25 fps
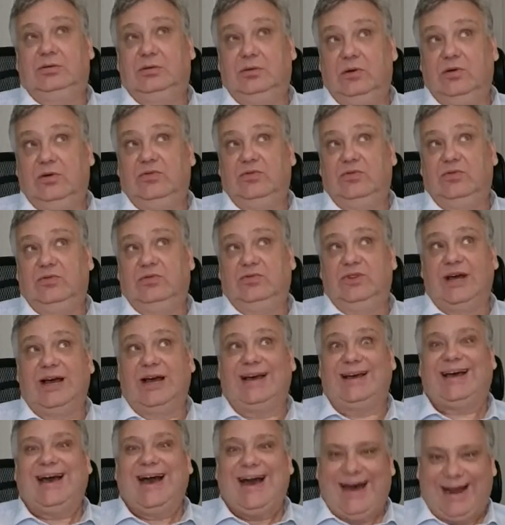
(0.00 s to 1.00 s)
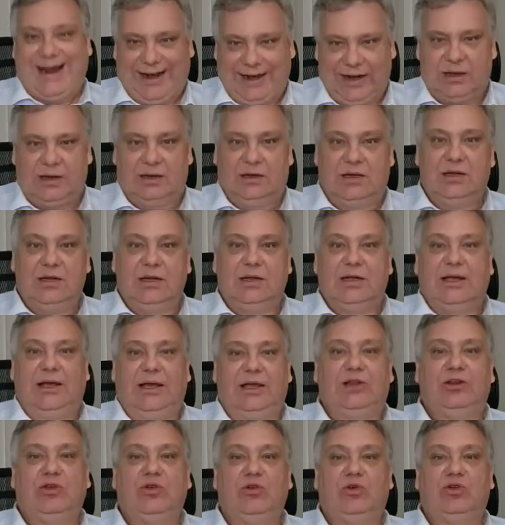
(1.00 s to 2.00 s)
of Nagar
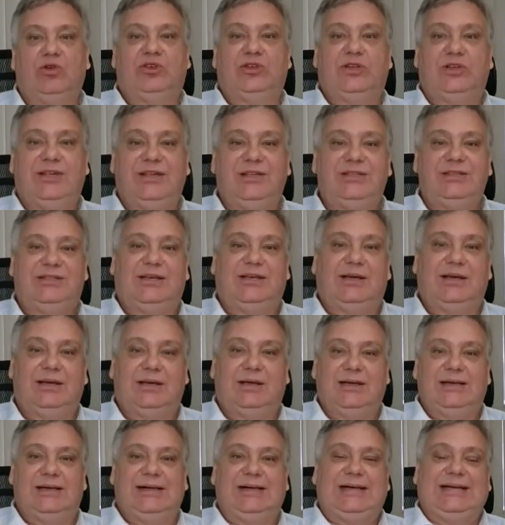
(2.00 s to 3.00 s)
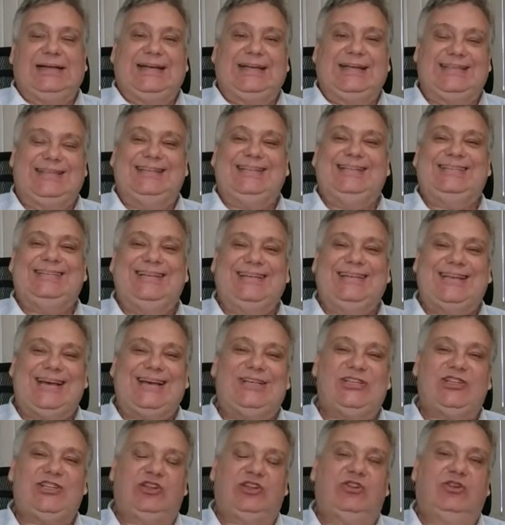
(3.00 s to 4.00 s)
in northern India, the
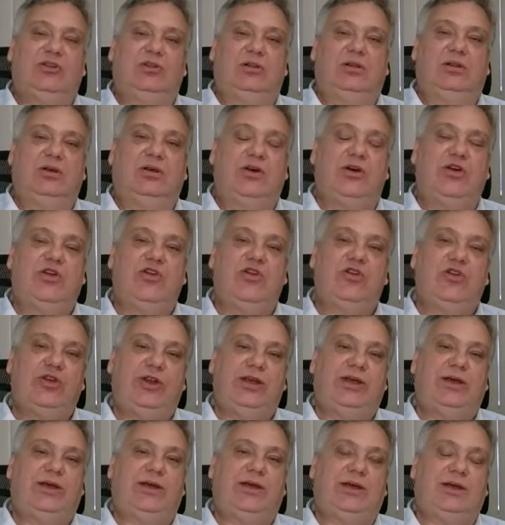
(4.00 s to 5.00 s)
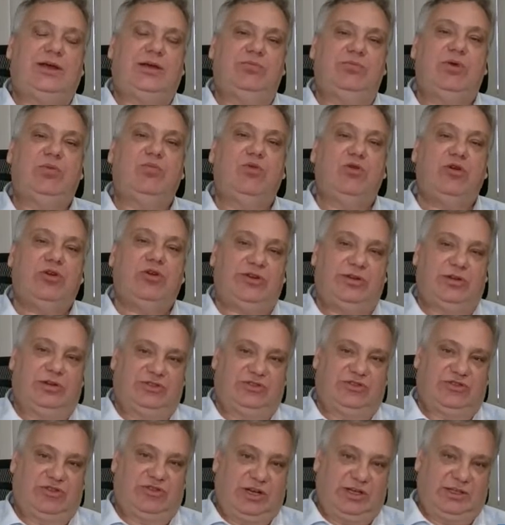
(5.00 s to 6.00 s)
International Roerich Memorial
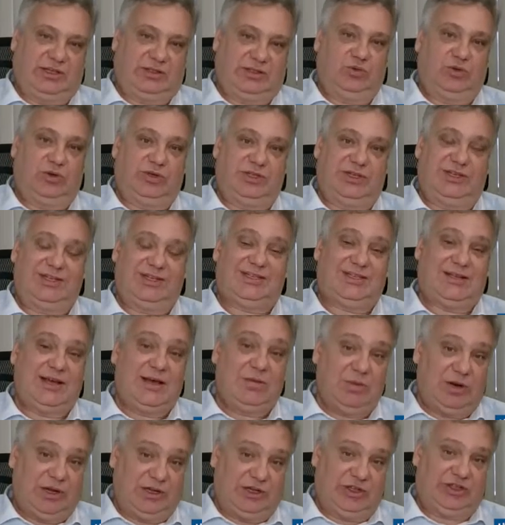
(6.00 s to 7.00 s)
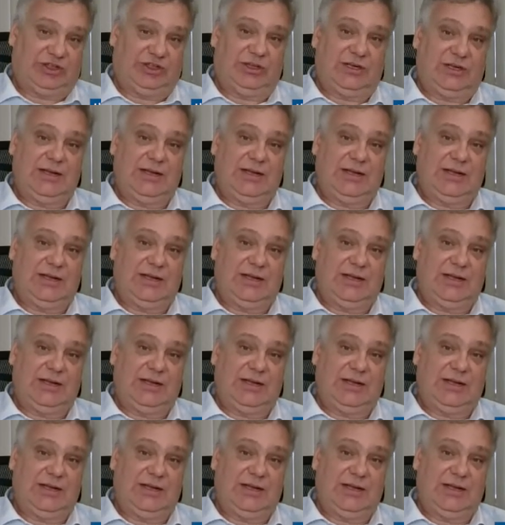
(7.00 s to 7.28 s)
Trust was established.